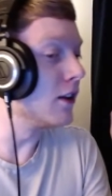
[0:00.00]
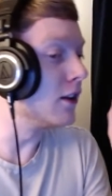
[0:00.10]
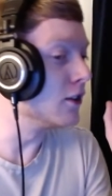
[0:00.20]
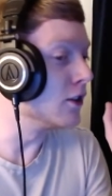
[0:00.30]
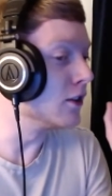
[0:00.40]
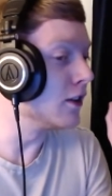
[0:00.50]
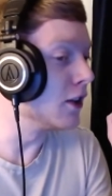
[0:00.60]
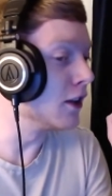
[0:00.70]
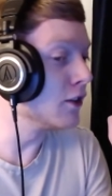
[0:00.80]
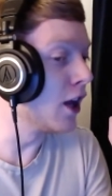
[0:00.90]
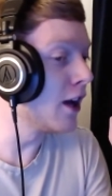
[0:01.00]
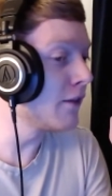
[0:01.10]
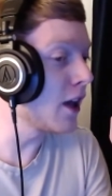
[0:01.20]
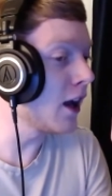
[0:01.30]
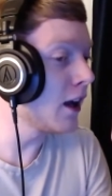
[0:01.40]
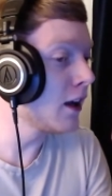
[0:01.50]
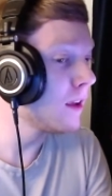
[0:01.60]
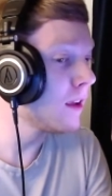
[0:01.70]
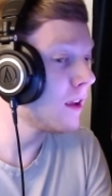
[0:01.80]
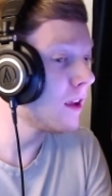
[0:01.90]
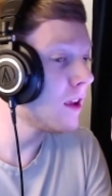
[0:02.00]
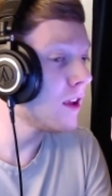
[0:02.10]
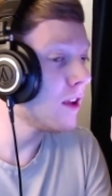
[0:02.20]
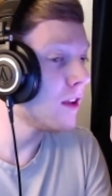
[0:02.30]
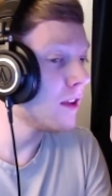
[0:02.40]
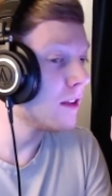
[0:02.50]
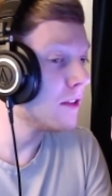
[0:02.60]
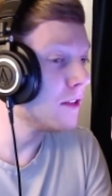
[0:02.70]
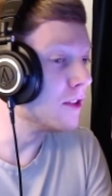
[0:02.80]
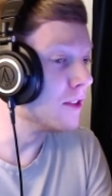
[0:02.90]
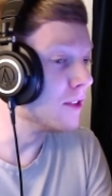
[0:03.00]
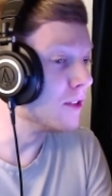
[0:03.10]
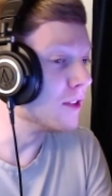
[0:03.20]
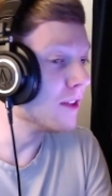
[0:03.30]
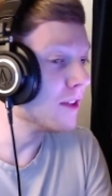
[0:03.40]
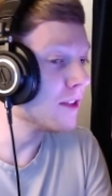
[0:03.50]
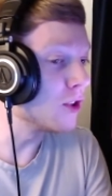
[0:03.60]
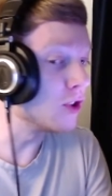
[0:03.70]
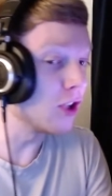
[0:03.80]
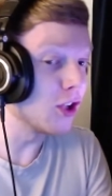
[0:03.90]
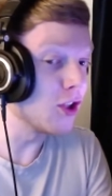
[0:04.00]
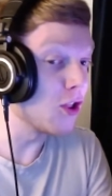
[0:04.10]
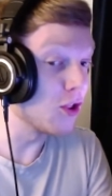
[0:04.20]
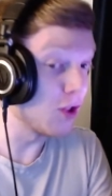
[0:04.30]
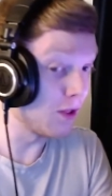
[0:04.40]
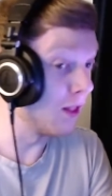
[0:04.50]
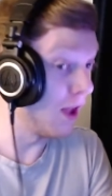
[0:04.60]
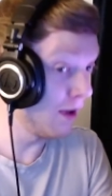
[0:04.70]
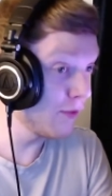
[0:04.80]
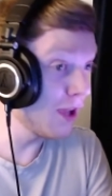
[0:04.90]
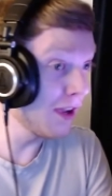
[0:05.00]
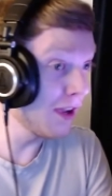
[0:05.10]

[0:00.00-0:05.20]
Okay, bye. Love ya. Good job. You did a really good job, dude. Love ya.